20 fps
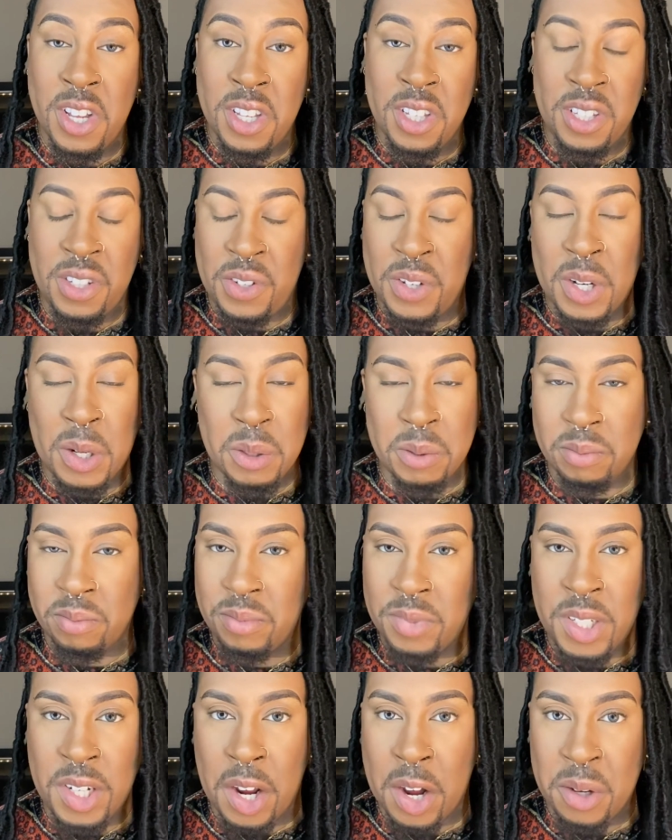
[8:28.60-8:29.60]
You
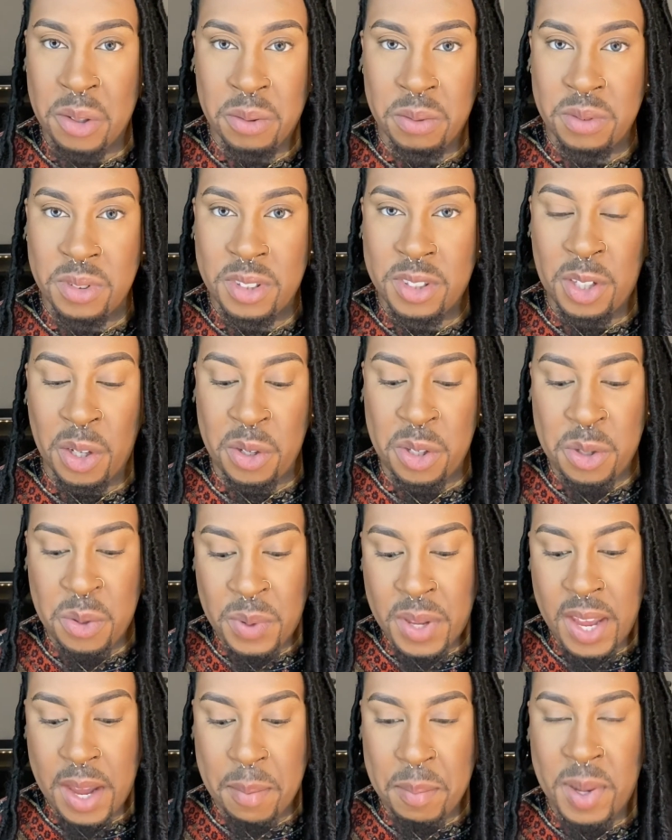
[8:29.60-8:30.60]
don't, so you
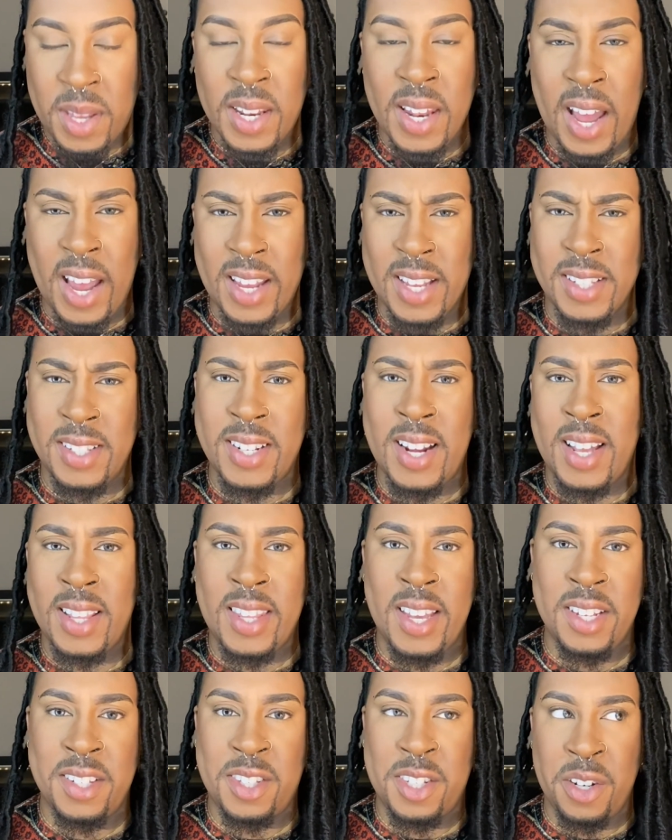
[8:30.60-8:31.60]
can't be like, it's not
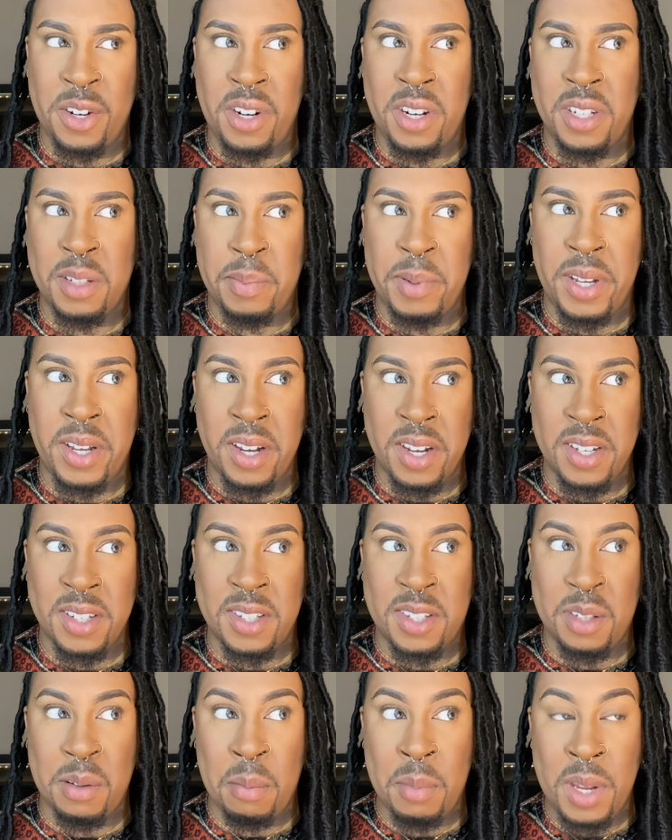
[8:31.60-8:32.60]
that serious, because
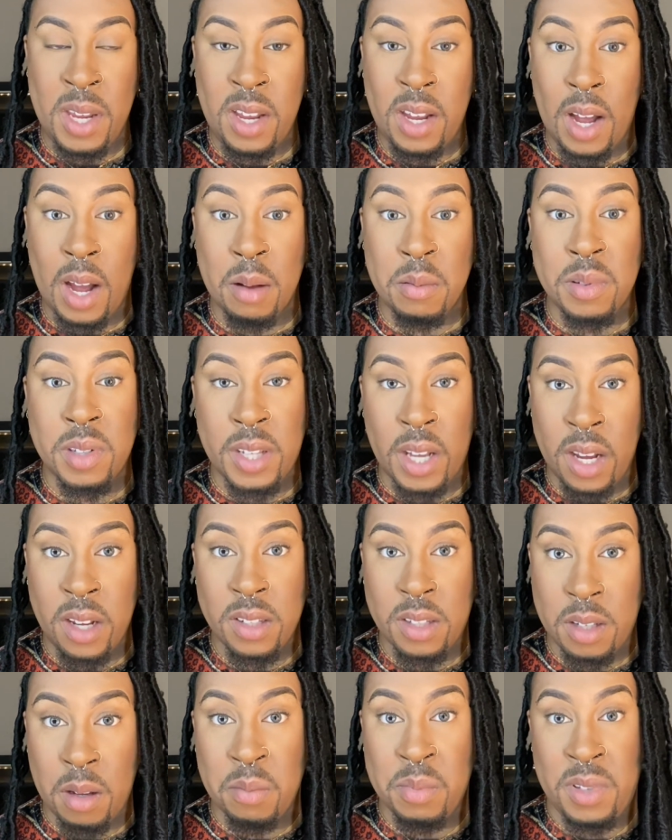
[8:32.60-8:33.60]
to me, I'm saying
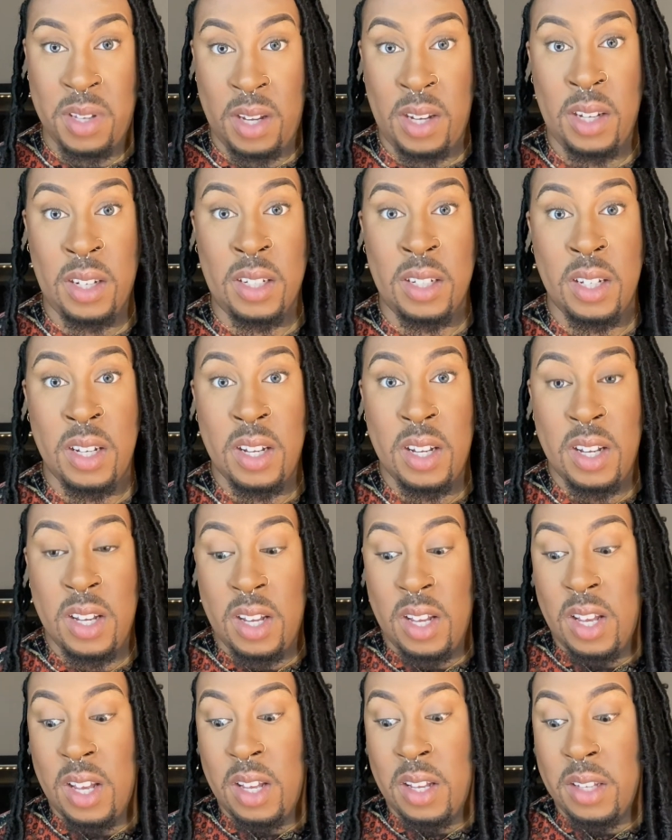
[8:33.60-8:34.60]
something
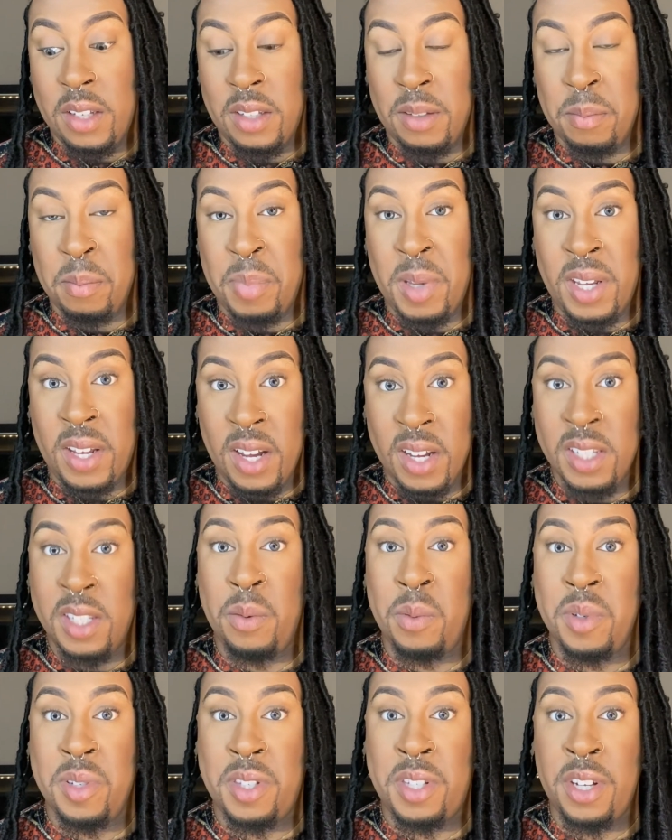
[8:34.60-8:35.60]
because it
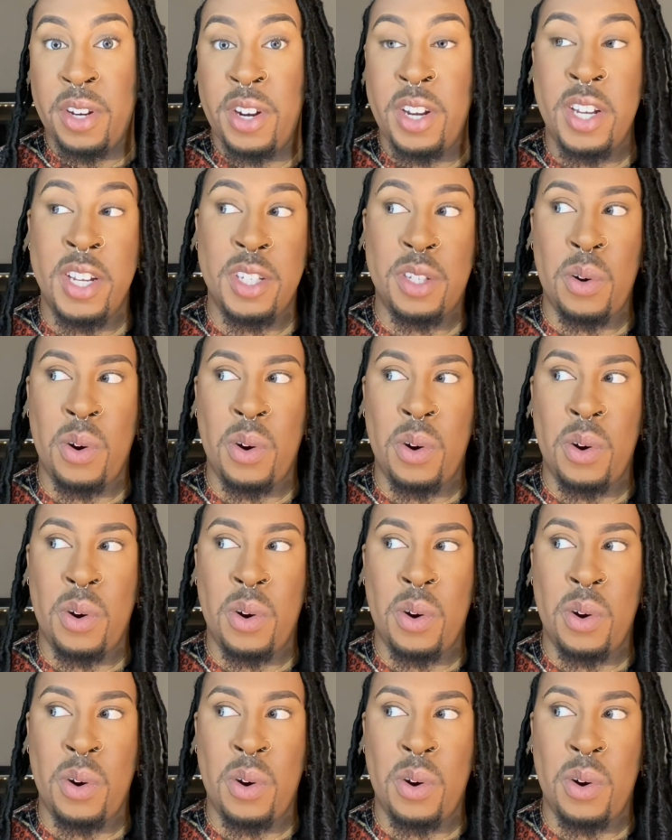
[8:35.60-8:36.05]
was serious.